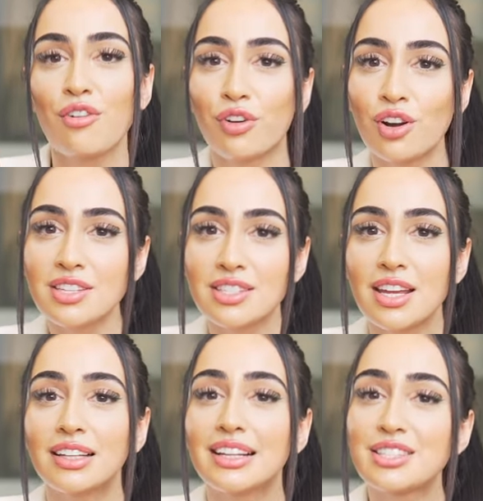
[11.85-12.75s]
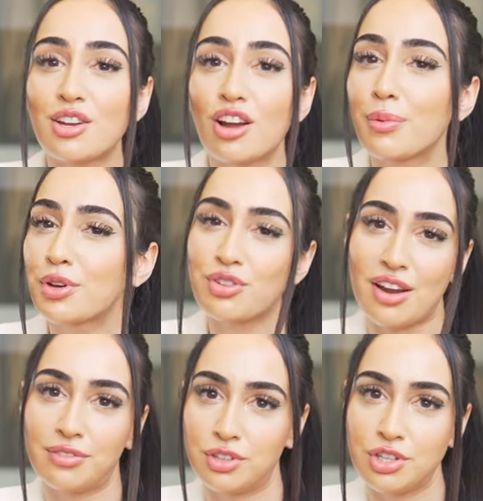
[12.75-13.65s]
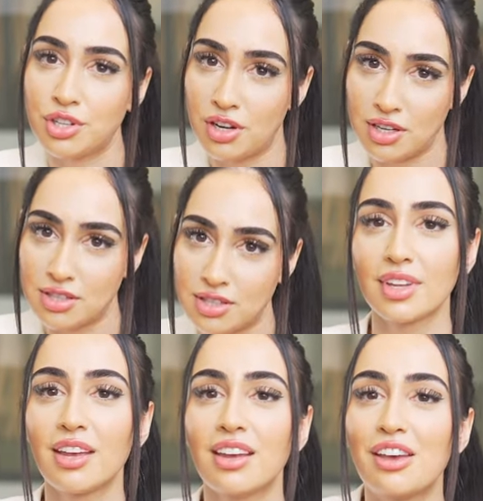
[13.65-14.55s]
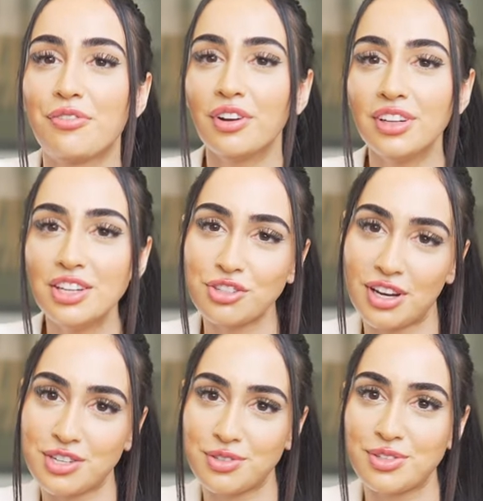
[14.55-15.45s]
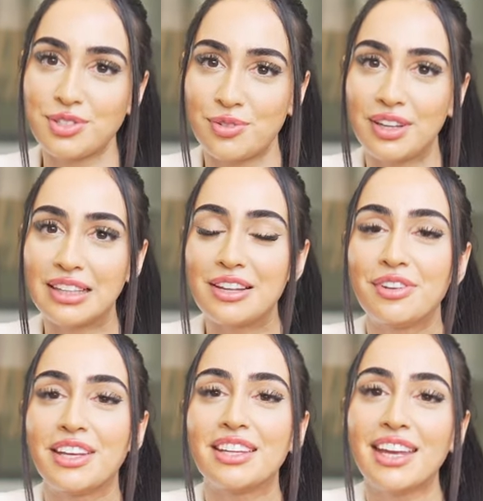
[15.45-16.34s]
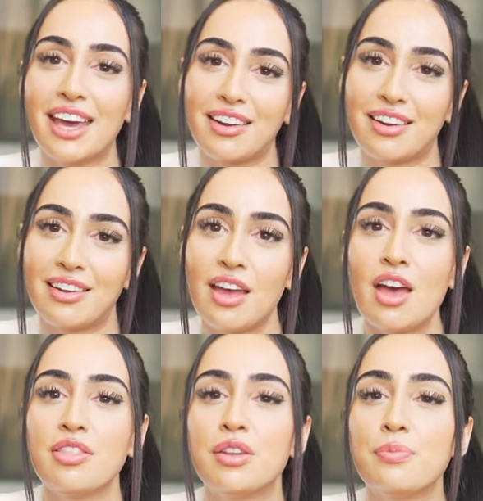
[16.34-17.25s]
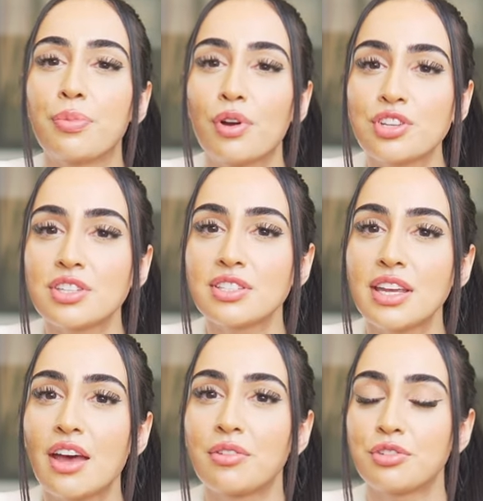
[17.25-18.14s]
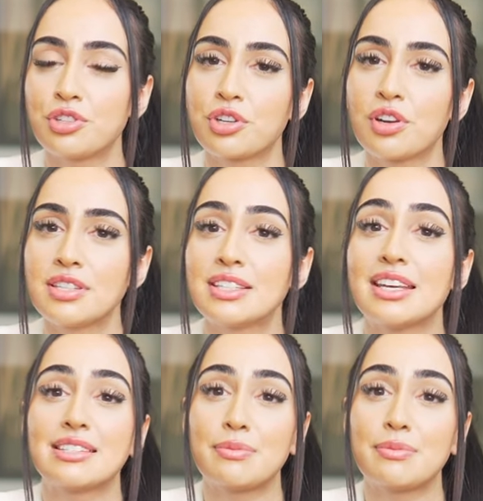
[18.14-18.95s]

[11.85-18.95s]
First, let's talk about travel insurance. If you're an international student living in Canada, then purchasing health insurance is